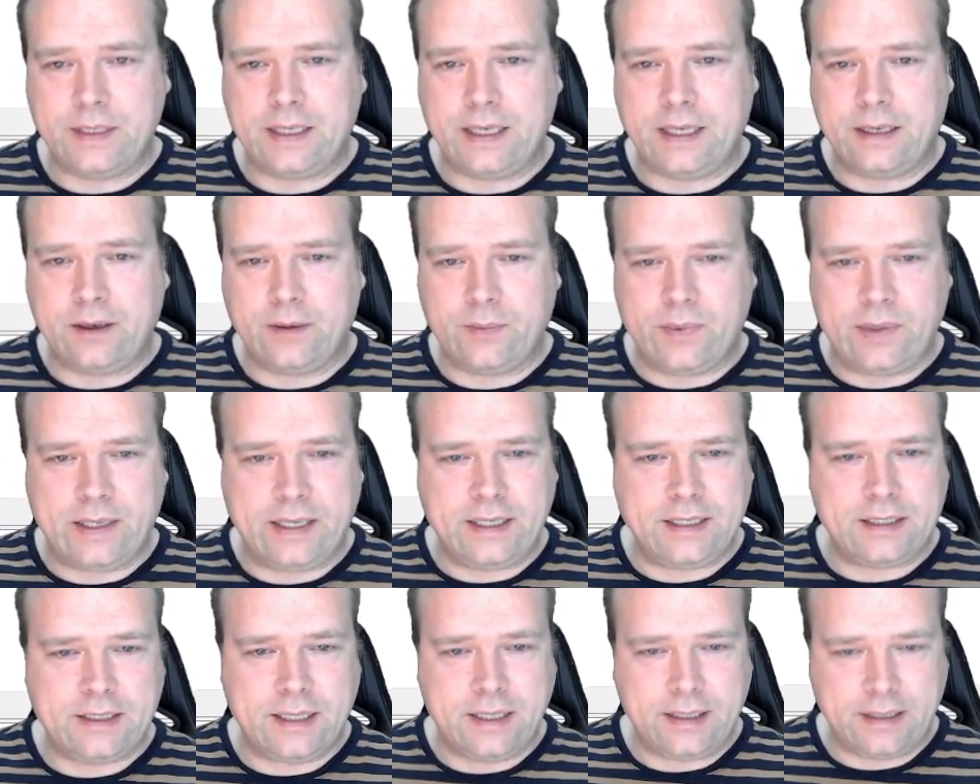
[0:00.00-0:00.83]
then I'll
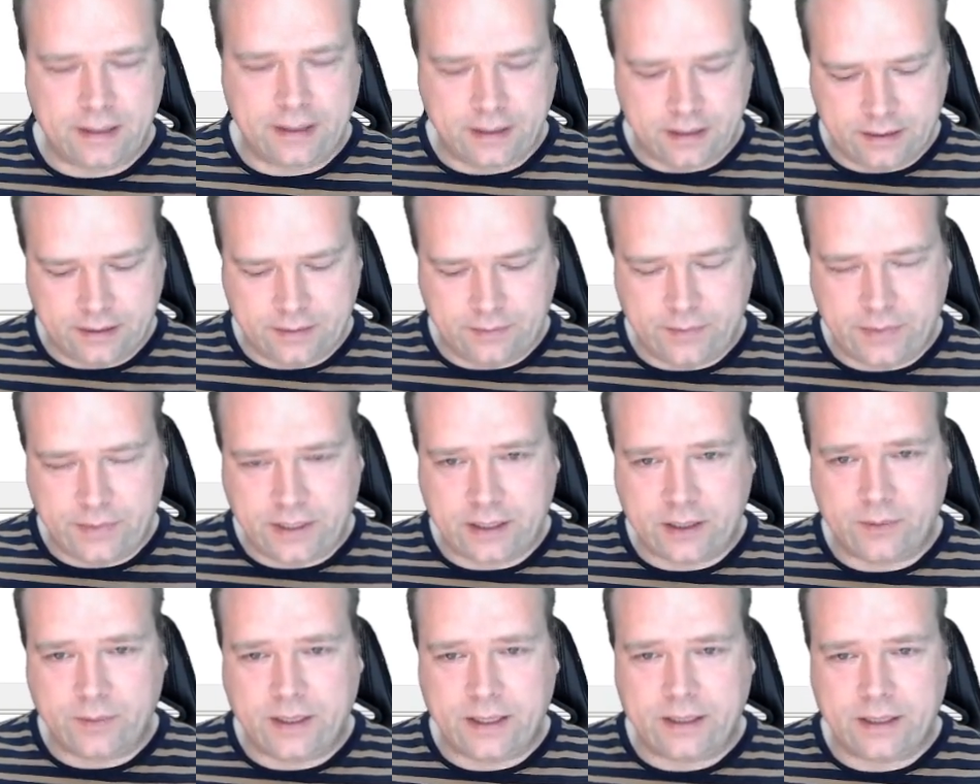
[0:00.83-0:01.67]
place that in
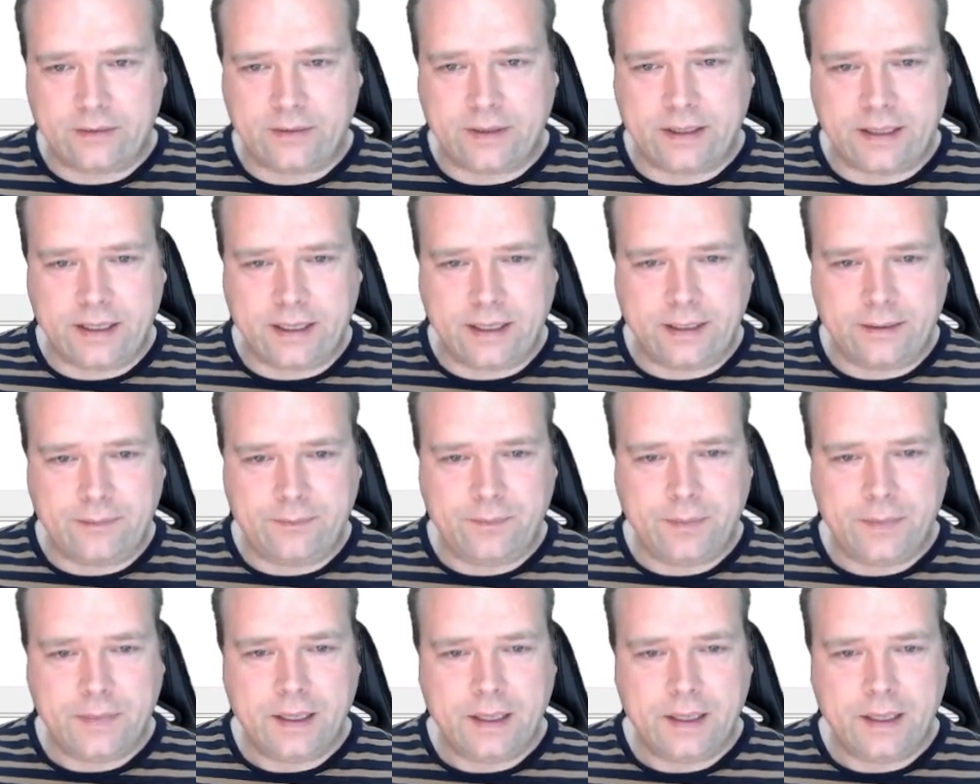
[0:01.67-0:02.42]
my command right there,